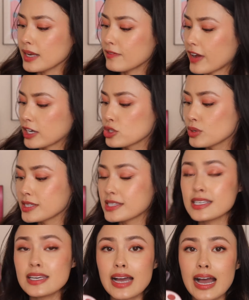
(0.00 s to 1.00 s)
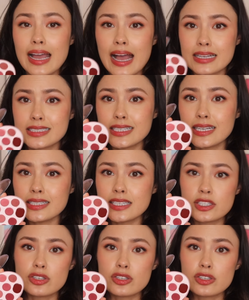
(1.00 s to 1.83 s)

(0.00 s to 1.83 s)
In fact, you can see I accidentally